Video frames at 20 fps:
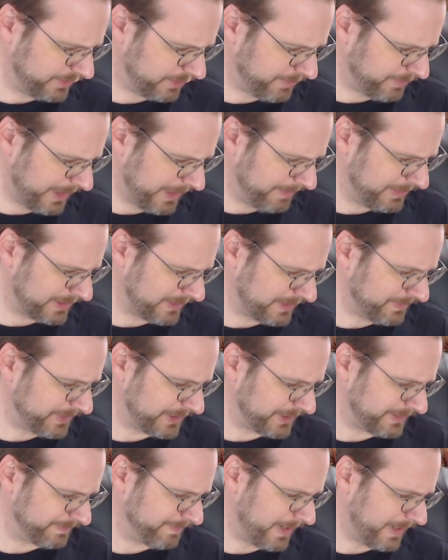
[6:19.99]
There might be some
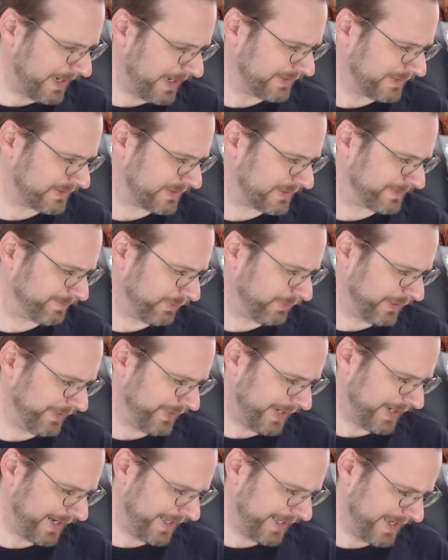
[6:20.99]
spine split
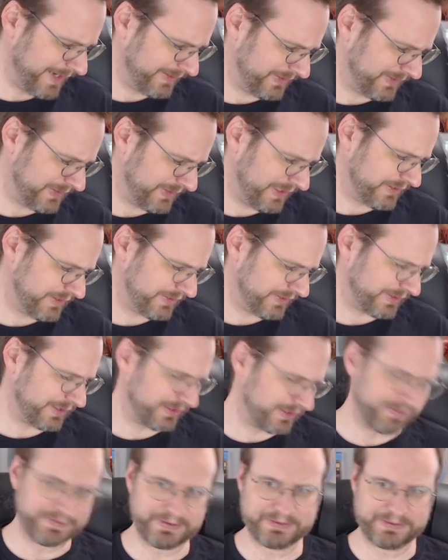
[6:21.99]
that I can't see just
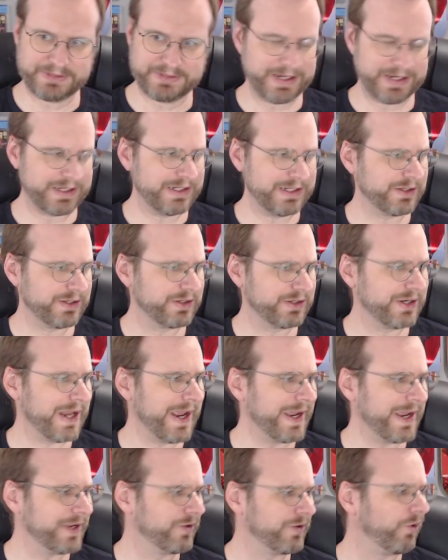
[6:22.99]
because of not getting a good
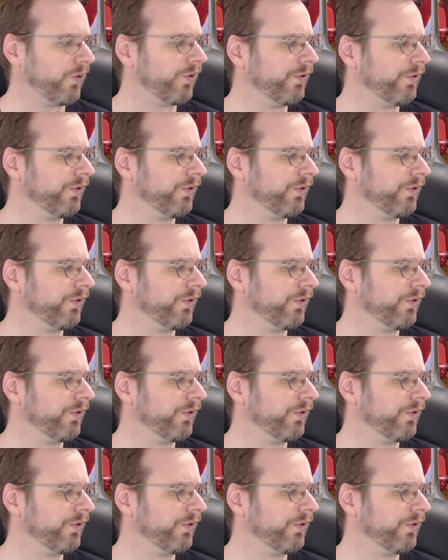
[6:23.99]
angle.